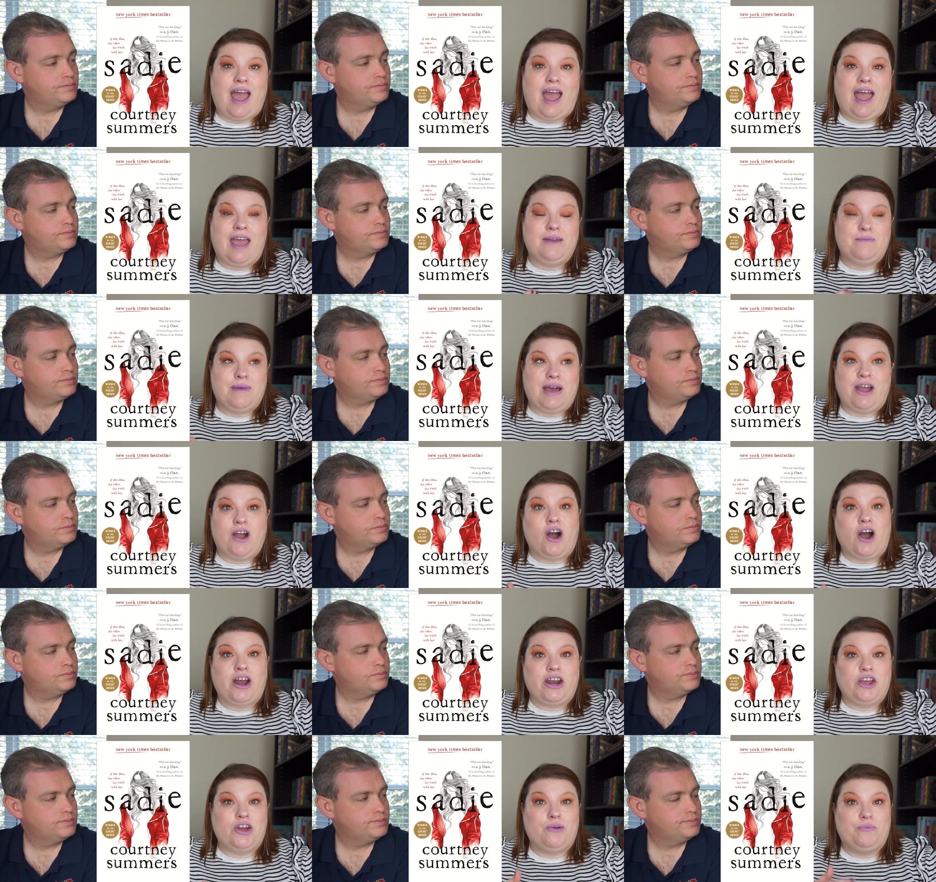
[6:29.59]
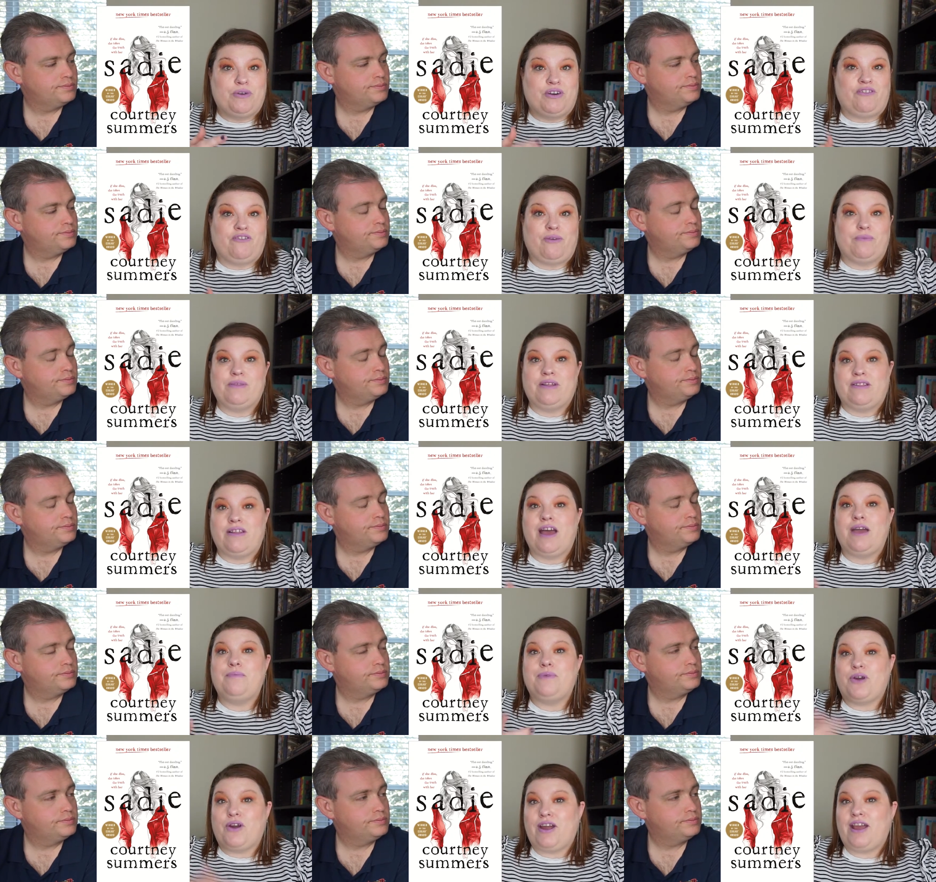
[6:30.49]
Speaker 1: in my audiobook from the
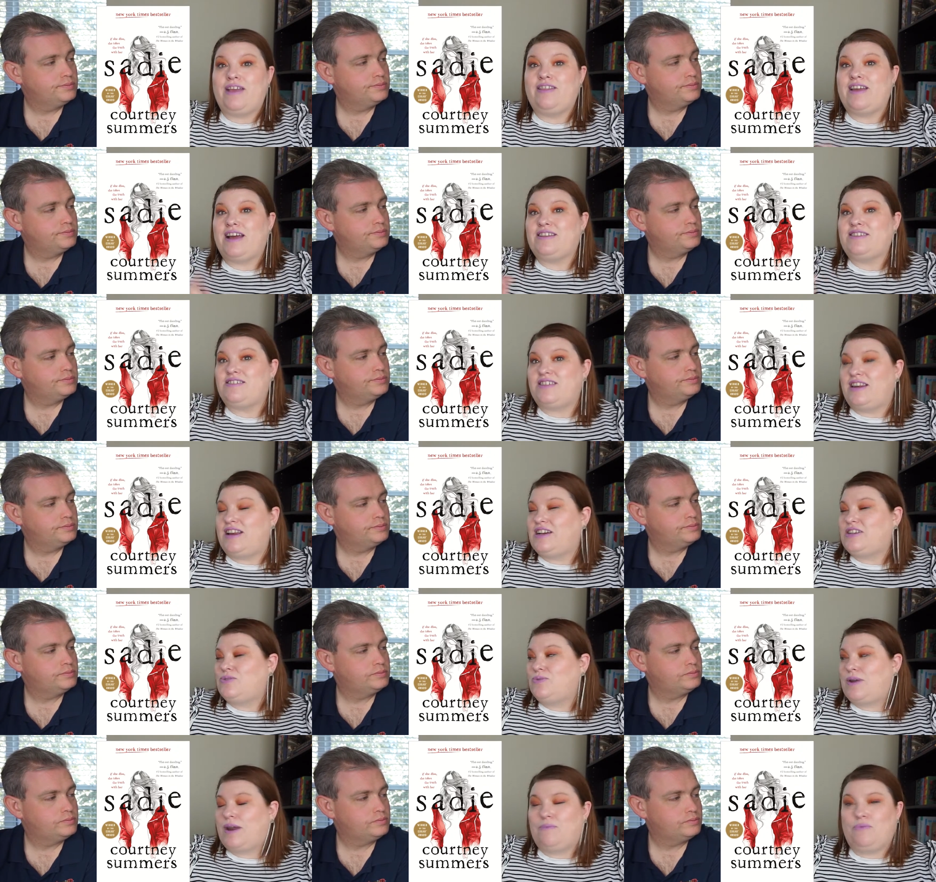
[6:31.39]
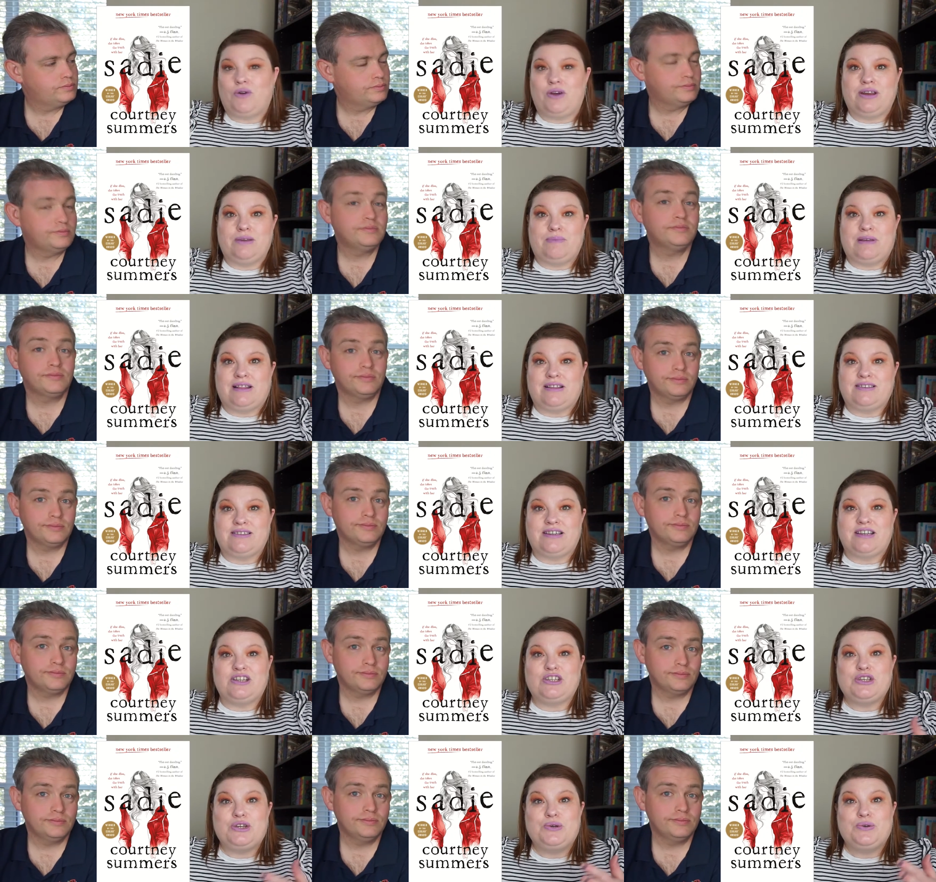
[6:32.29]
library, that's the next one I'm going to be
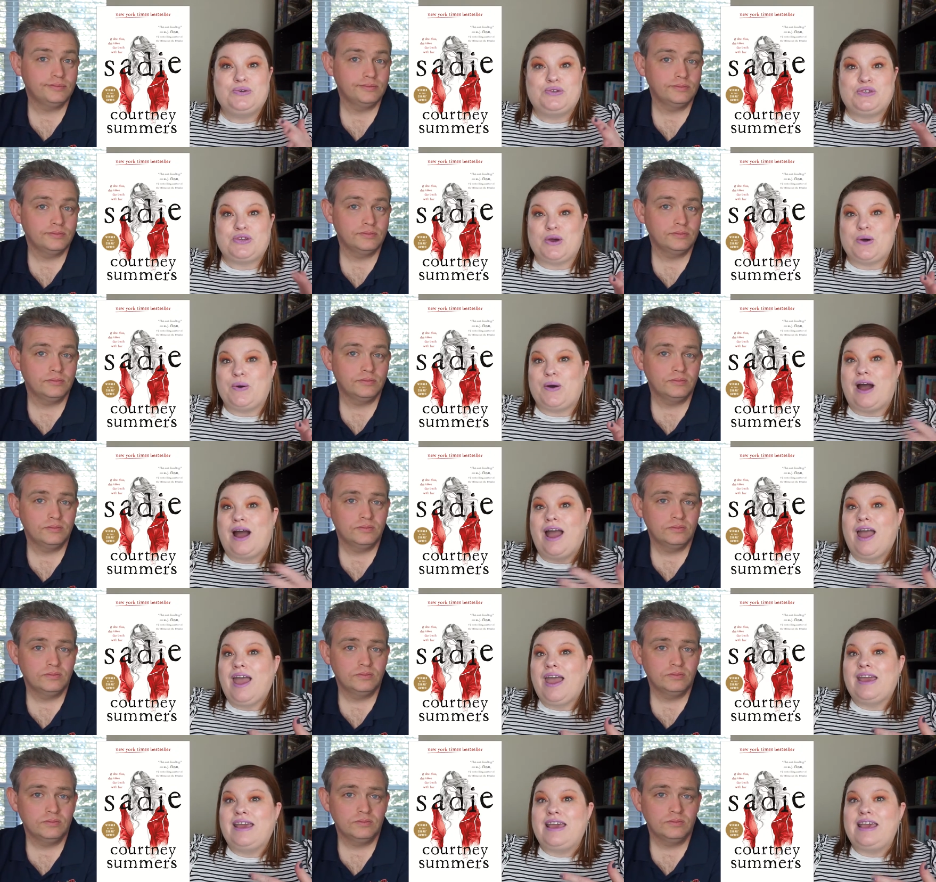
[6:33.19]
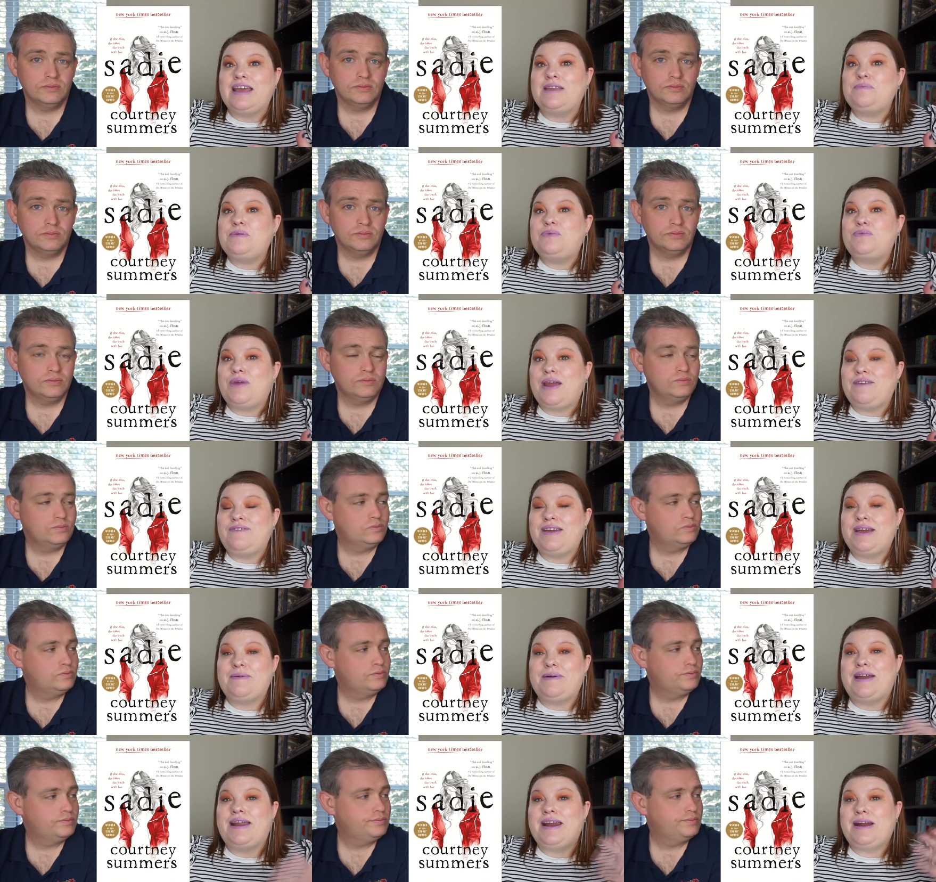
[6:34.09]
listening to, so he had been raving about it,